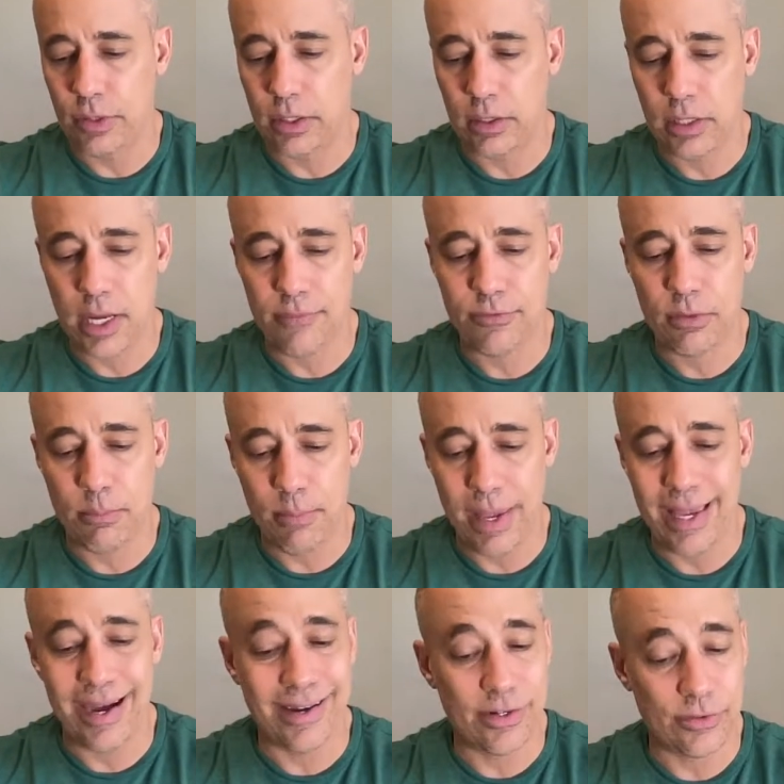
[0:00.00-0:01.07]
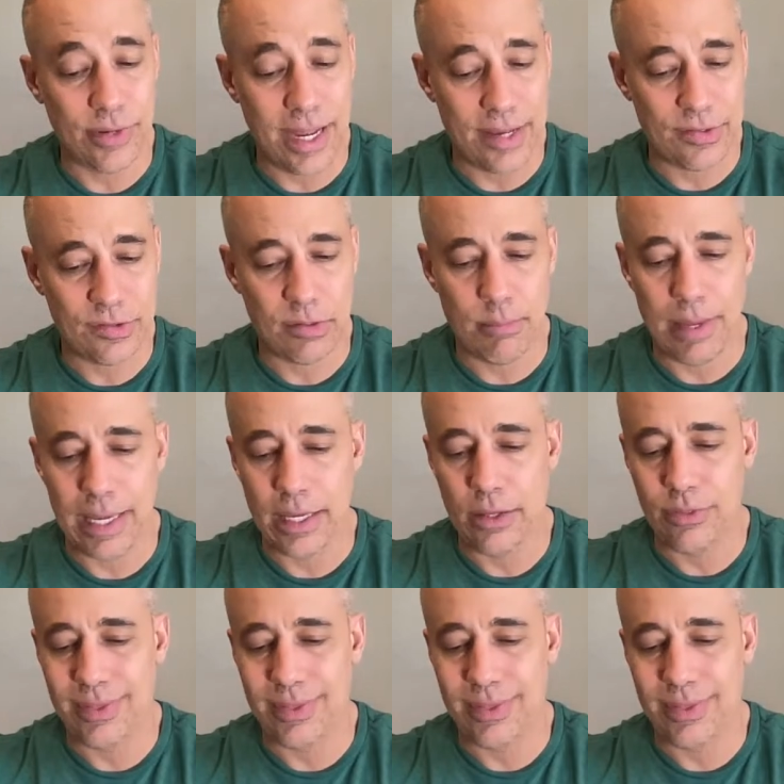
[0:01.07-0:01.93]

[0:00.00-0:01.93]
cleft may underestimate